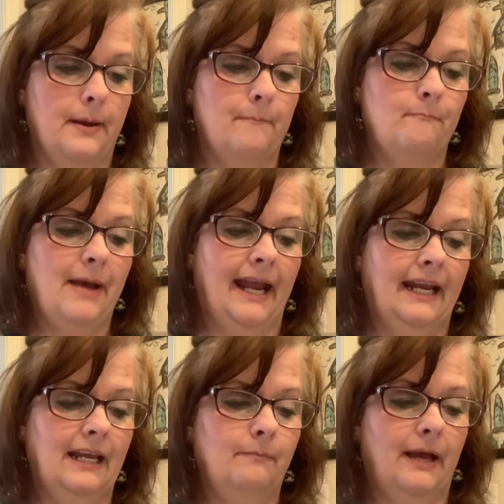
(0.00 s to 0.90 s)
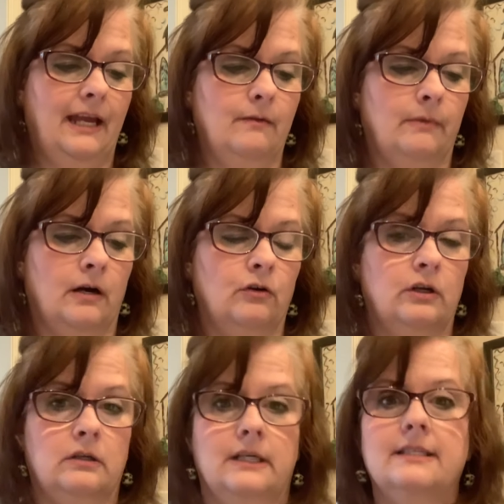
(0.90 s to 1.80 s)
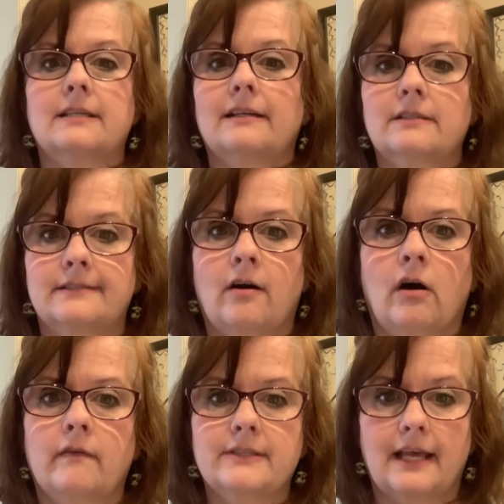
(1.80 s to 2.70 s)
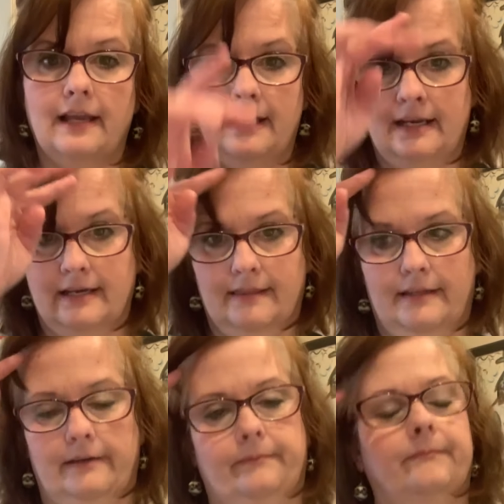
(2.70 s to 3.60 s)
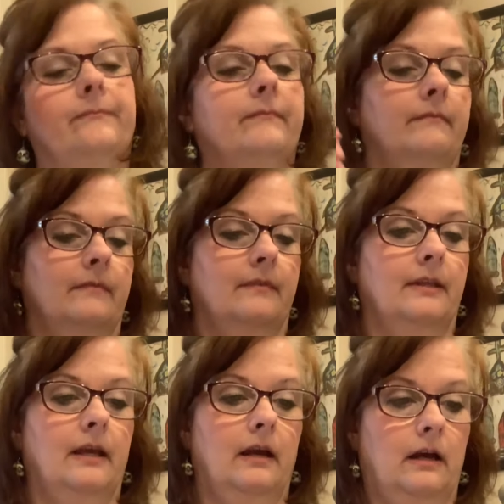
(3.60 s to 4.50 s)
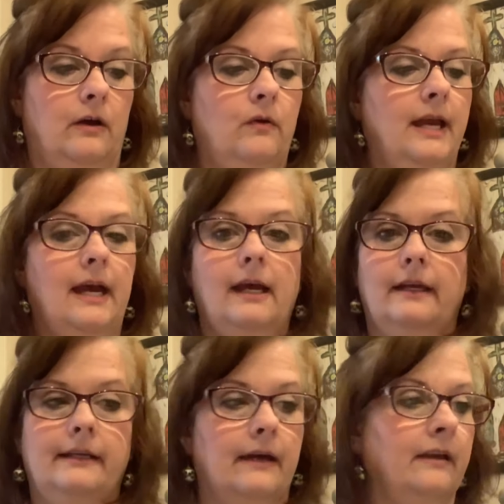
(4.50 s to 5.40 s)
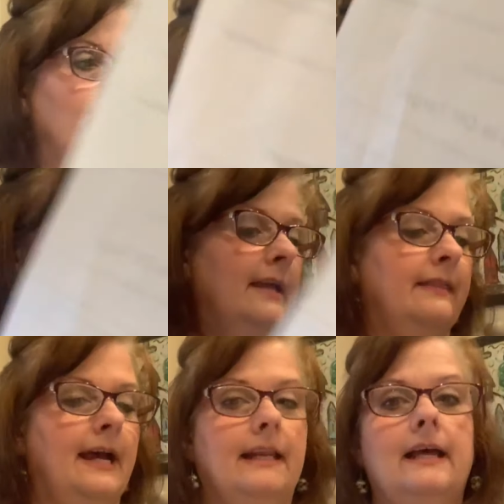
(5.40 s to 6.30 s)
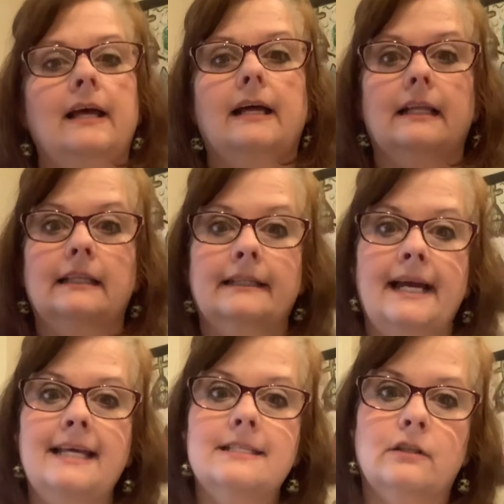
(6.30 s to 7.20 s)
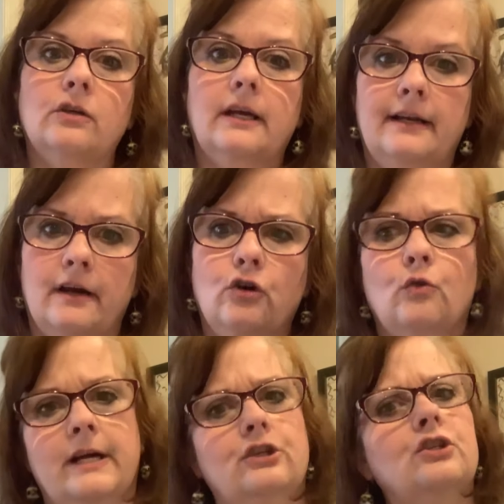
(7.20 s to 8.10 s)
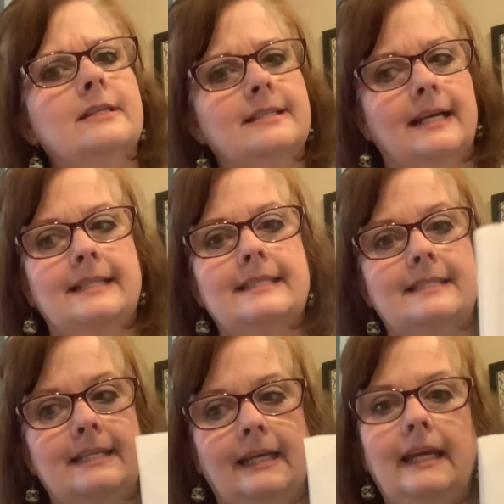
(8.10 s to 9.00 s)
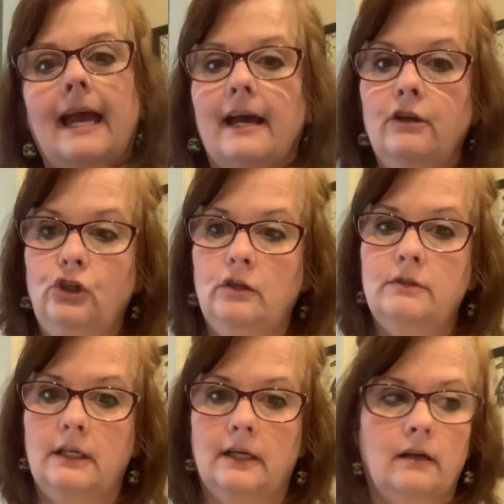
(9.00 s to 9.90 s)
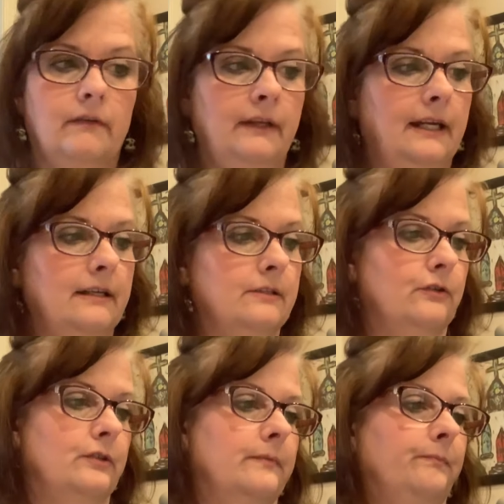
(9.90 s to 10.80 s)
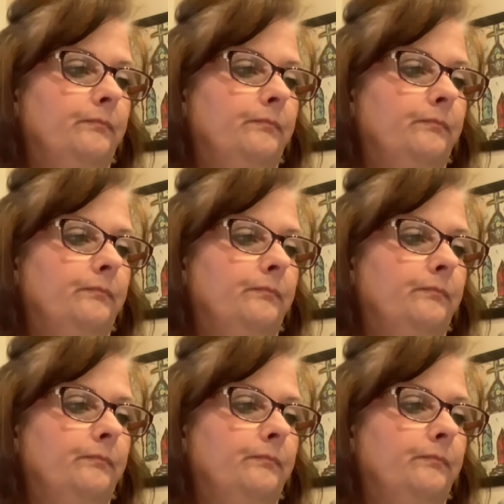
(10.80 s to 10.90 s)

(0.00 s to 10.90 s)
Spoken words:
Banning paintball guns solves nothing. Okay, now that we've read that, let's look at our questions and see how you did on the answers.